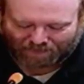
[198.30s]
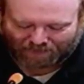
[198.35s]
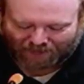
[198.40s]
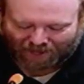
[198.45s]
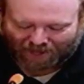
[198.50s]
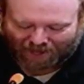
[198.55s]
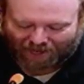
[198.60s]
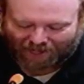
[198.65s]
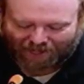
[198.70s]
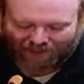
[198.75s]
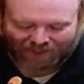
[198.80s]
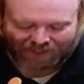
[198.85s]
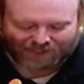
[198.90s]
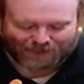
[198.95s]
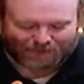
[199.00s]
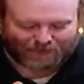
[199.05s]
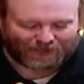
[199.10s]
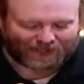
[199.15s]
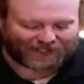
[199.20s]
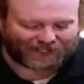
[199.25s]
And in
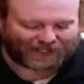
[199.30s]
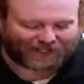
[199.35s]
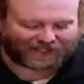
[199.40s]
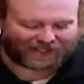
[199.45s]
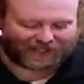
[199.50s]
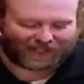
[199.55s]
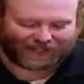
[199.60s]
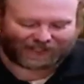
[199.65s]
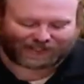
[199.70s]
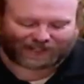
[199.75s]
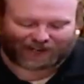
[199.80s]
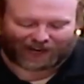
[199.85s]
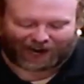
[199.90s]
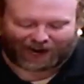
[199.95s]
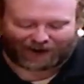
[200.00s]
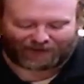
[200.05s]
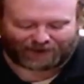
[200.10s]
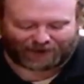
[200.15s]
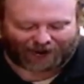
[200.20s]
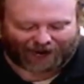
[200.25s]
this busy season, I
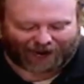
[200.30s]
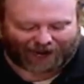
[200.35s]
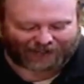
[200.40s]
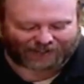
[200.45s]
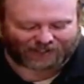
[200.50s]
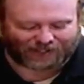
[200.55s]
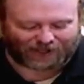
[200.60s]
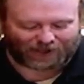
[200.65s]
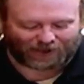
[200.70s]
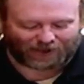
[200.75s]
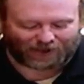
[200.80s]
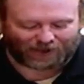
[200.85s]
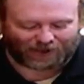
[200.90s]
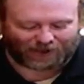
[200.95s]
have to ask you,